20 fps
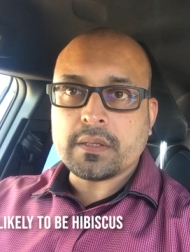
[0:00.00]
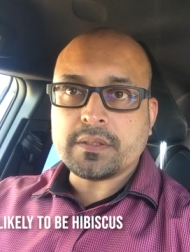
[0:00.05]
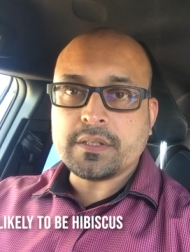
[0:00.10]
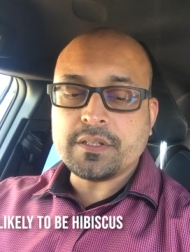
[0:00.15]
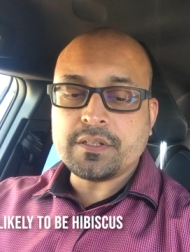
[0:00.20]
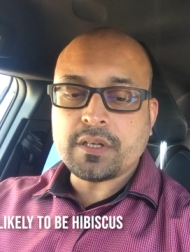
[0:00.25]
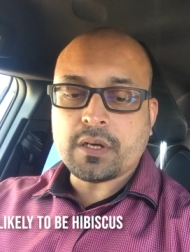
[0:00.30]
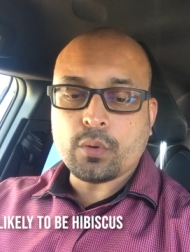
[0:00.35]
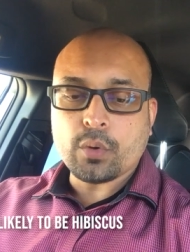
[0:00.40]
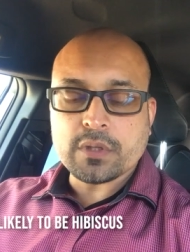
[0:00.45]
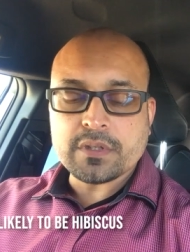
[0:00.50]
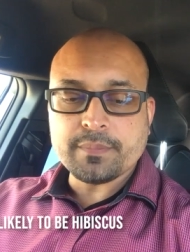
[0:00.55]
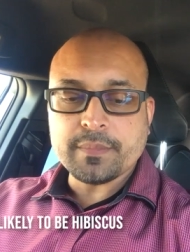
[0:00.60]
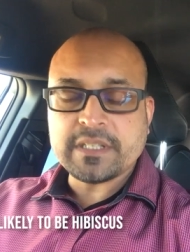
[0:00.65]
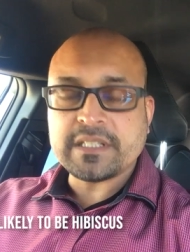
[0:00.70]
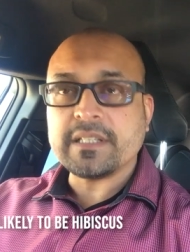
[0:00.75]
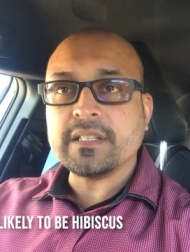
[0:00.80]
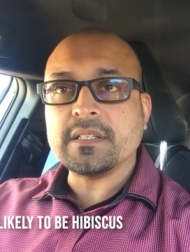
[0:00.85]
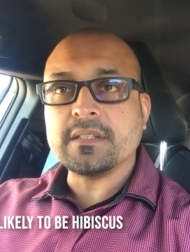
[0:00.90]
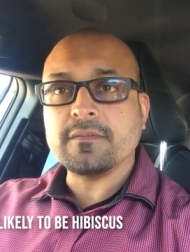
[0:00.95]
Teacher was
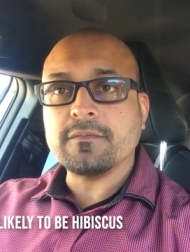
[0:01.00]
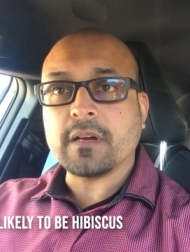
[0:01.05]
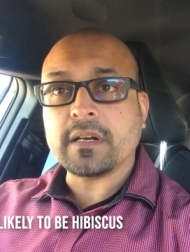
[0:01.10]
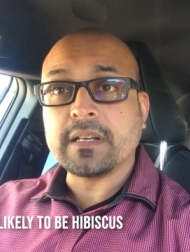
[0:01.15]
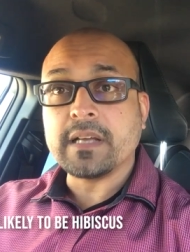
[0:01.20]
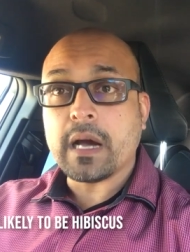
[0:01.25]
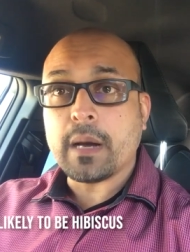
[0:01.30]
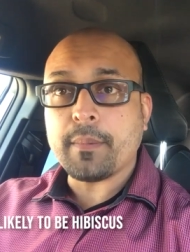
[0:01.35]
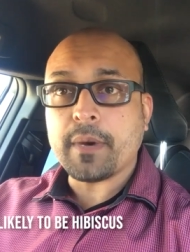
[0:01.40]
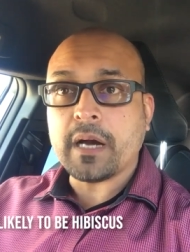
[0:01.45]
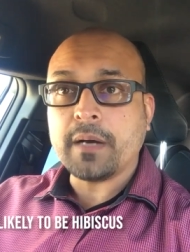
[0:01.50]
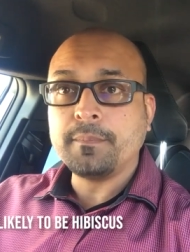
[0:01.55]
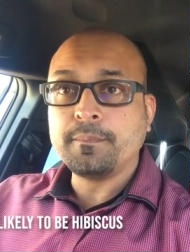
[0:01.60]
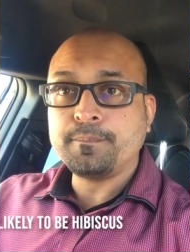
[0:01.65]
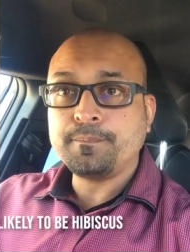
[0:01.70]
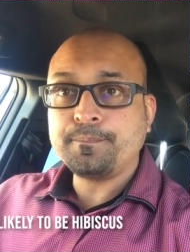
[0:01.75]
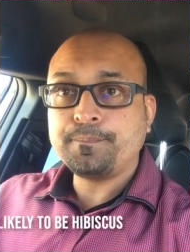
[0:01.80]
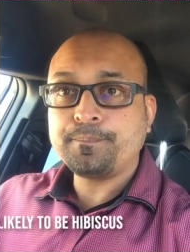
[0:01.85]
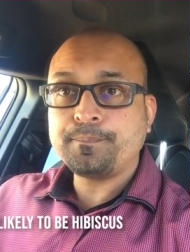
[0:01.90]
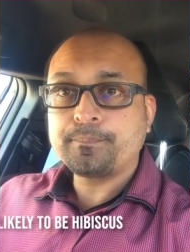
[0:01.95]
Mrs. Vadgama,
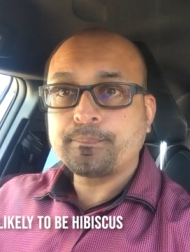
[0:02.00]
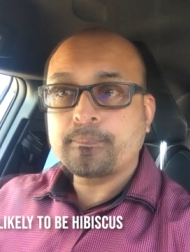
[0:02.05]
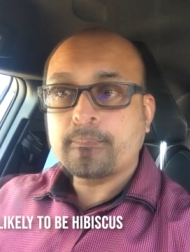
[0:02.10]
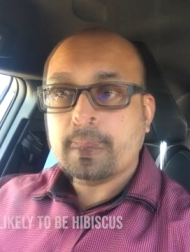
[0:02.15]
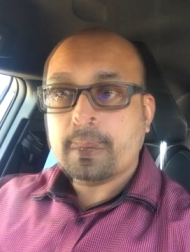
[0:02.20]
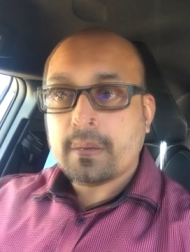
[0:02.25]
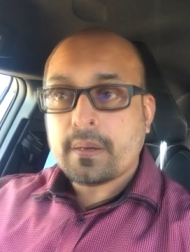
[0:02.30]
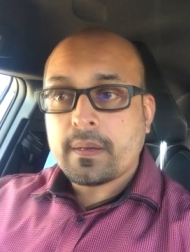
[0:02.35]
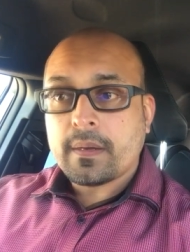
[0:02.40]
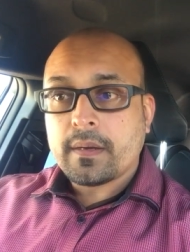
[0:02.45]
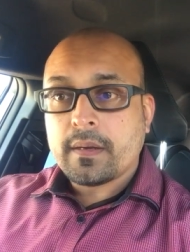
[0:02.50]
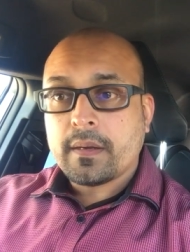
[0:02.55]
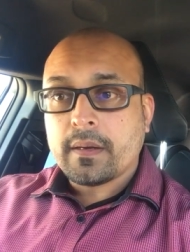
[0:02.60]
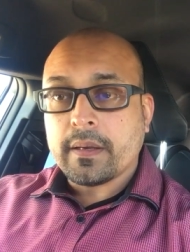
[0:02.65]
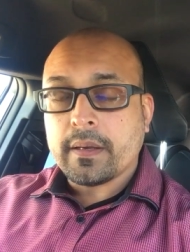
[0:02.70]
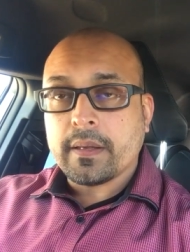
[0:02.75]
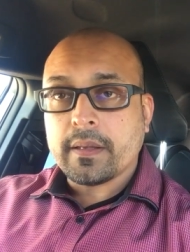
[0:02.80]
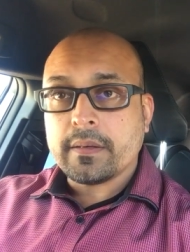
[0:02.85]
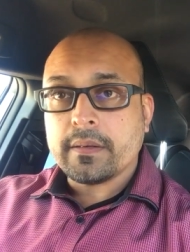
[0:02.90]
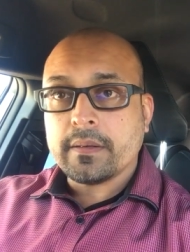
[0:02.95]

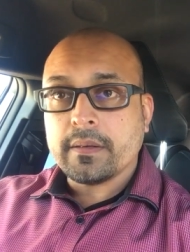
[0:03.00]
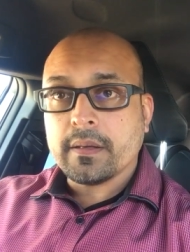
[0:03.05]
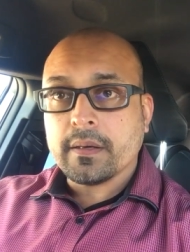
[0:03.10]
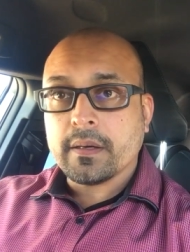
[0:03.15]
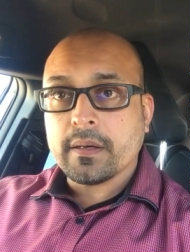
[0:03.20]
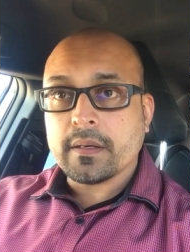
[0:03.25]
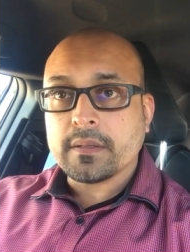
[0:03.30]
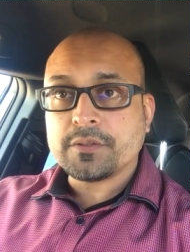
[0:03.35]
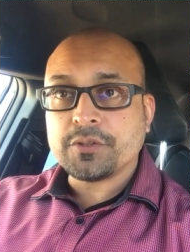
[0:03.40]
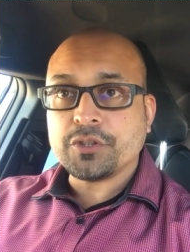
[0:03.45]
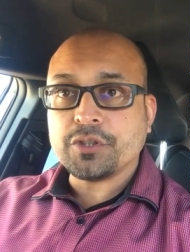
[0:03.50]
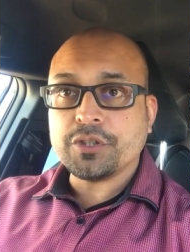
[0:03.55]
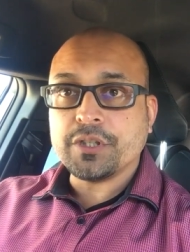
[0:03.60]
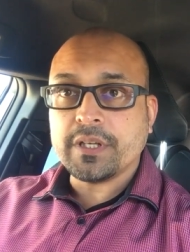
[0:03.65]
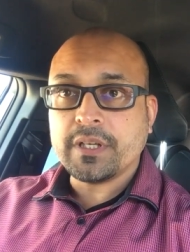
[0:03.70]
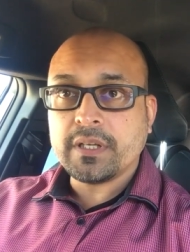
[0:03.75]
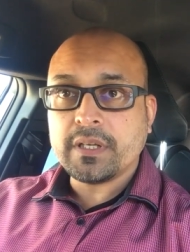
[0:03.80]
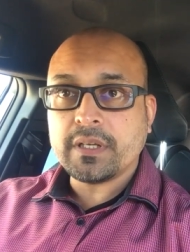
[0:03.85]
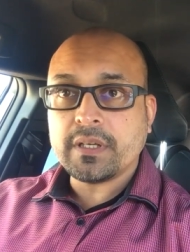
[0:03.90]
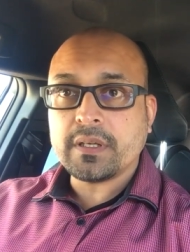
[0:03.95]
and
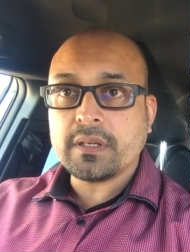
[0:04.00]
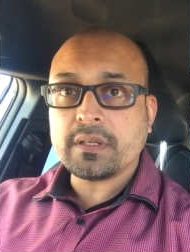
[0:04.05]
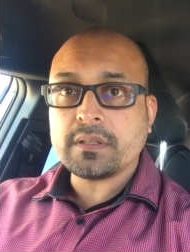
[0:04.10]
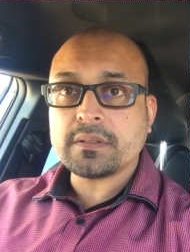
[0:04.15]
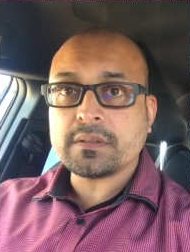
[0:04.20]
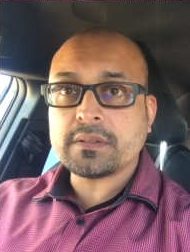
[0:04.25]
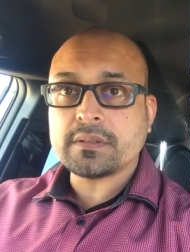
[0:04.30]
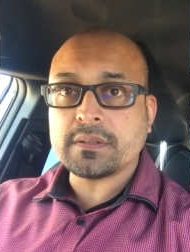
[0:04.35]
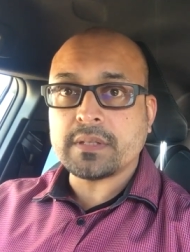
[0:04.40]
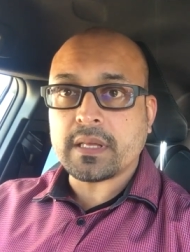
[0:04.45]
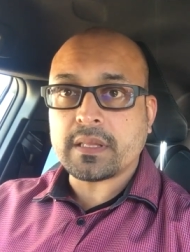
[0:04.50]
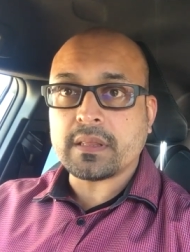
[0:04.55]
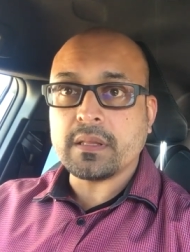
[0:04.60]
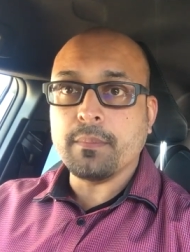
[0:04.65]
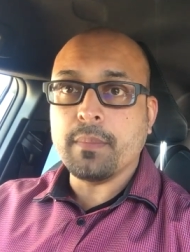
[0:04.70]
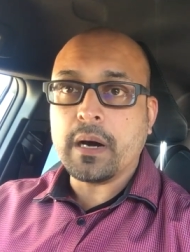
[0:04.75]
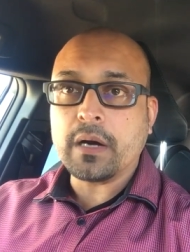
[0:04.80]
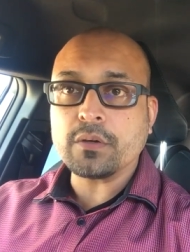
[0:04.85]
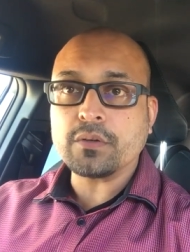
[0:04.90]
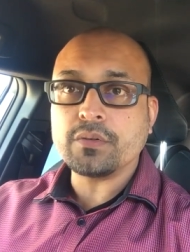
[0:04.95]
she set
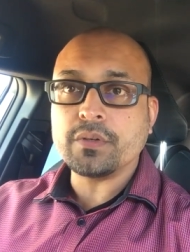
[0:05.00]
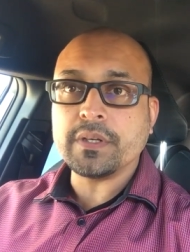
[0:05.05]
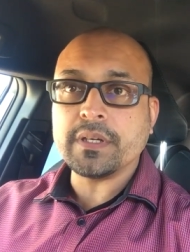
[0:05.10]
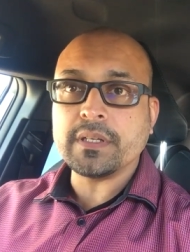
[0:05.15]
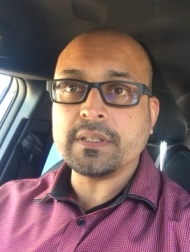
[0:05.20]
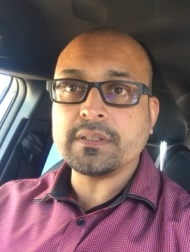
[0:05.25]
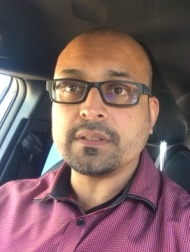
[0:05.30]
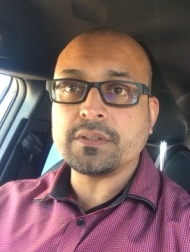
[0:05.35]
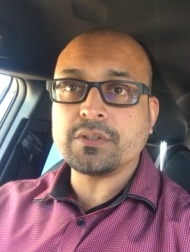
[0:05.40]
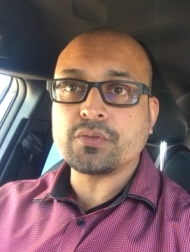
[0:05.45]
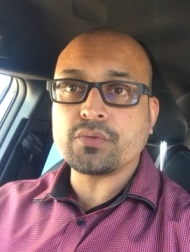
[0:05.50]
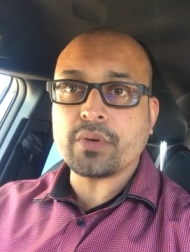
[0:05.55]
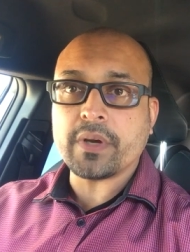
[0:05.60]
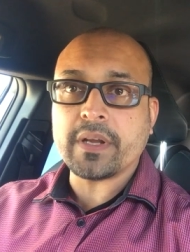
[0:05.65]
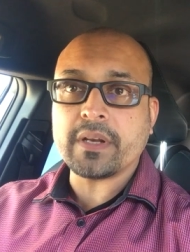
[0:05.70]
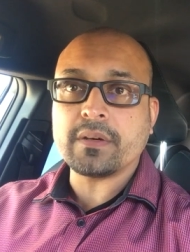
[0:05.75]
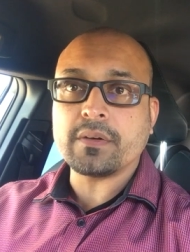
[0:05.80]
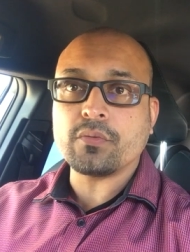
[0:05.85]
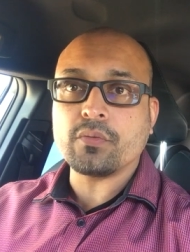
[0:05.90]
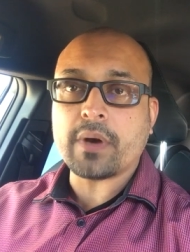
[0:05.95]
the boundaries
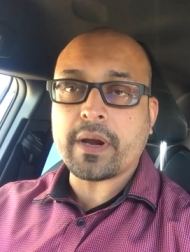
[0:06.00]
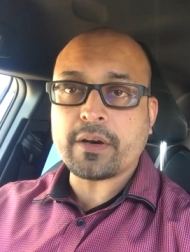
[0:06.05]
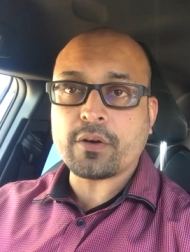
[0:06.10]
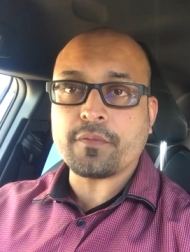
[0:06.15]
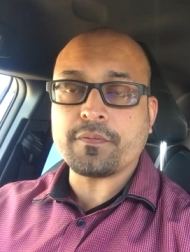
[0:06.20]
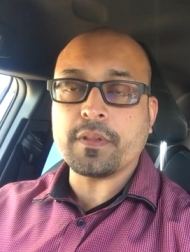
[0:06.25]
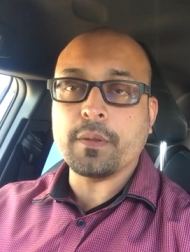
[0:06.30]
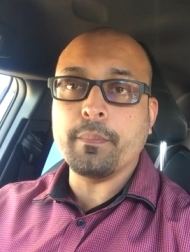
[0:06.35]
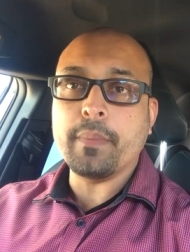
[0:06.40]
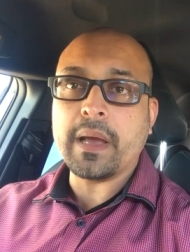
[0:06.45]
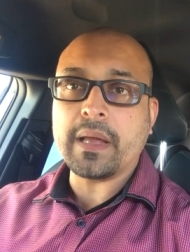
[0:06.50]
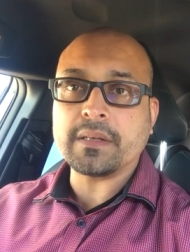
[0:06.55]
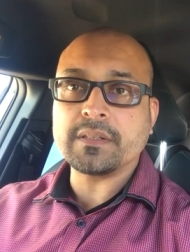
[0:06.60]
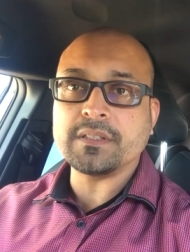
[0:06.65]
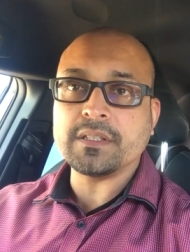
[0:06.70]
straight right off the bat.